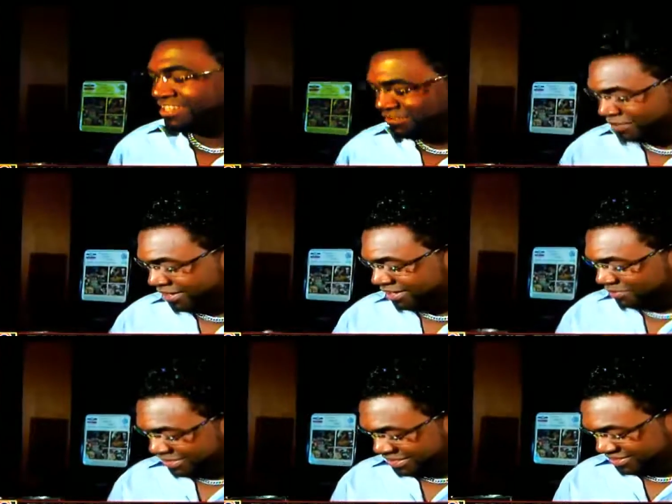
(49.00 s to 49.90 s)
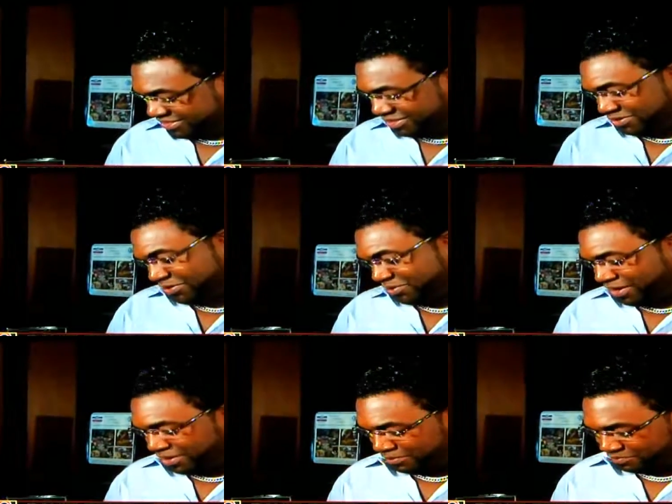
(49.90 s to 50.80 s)
it's funny because you know you
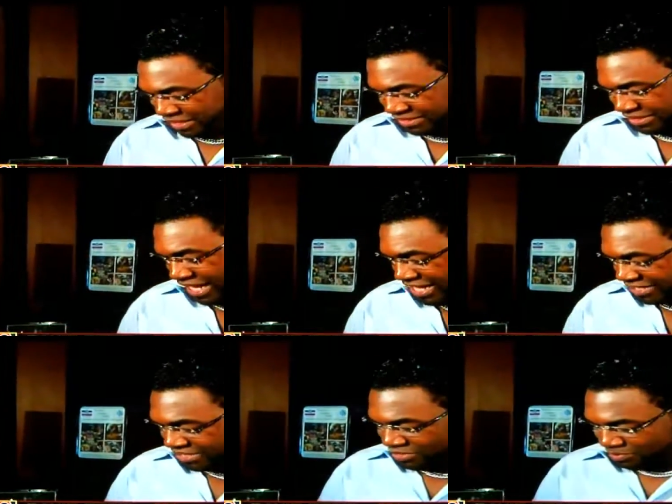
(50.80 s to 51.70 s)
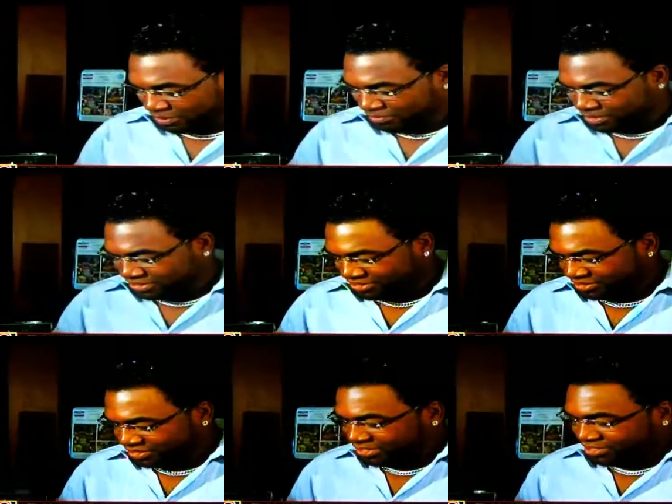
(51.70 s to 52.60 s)
uh, as an athlete you pretty much
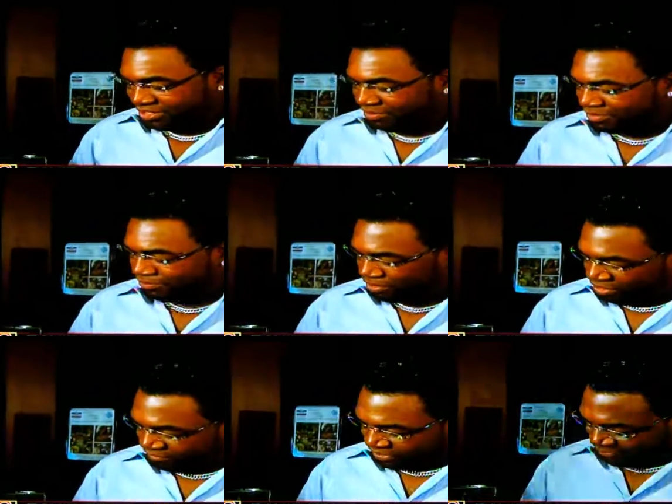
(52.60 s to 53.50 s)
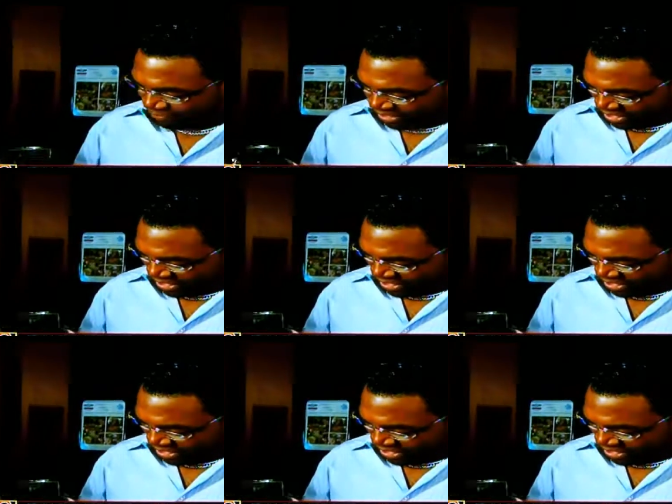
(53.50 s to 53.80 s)
never involved in the,